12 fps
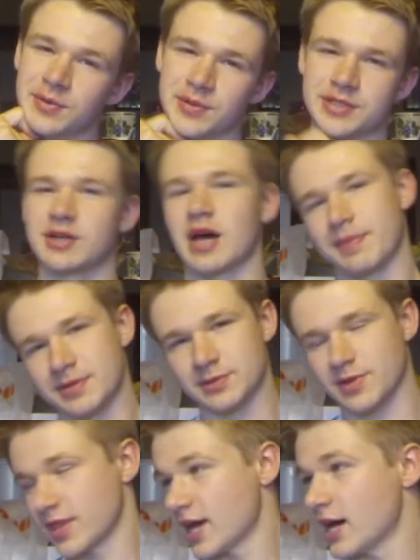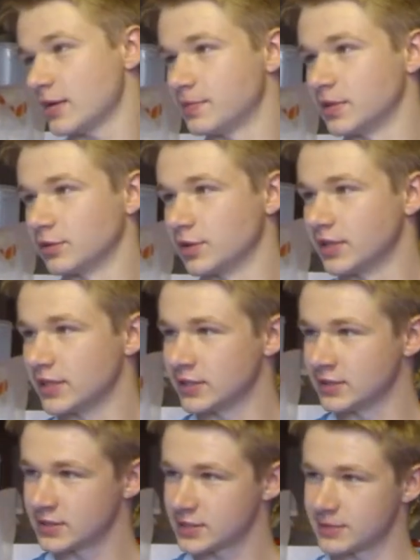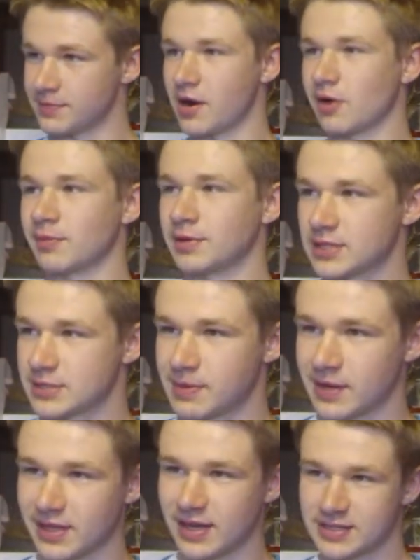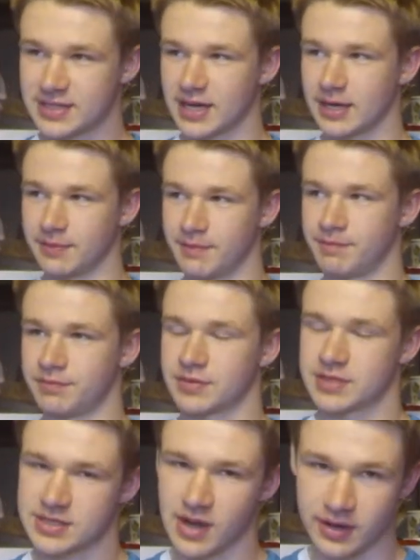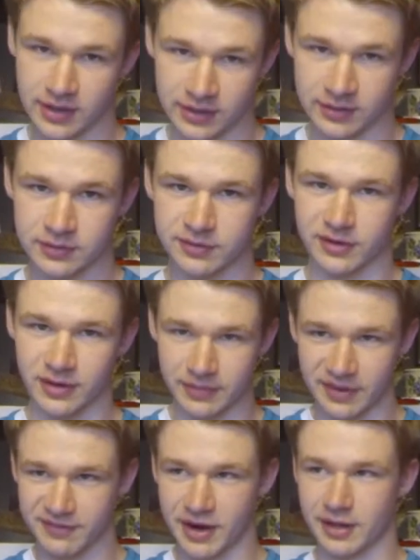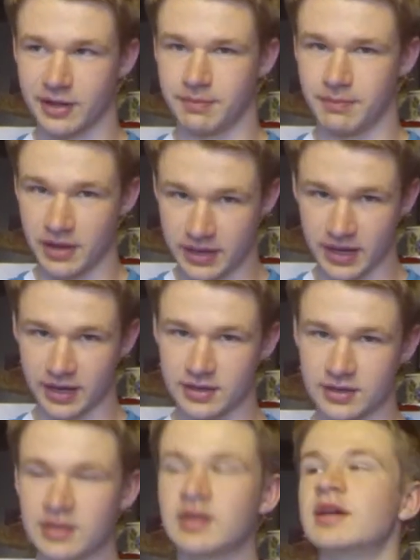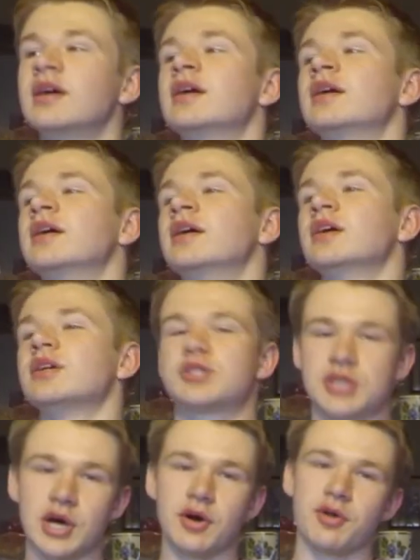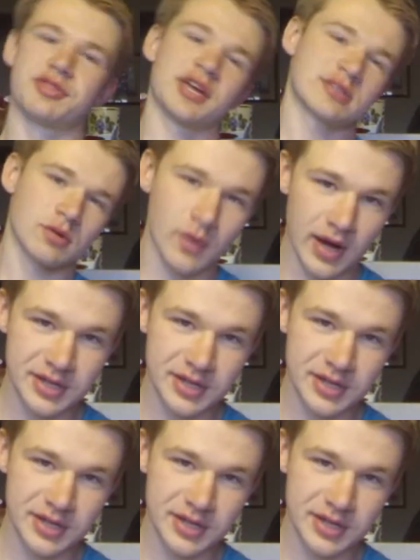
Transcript: We'll see what happens with that, but really, tomorrow I'm going to spend a lot of time studying for my final on Monday. So, thanks for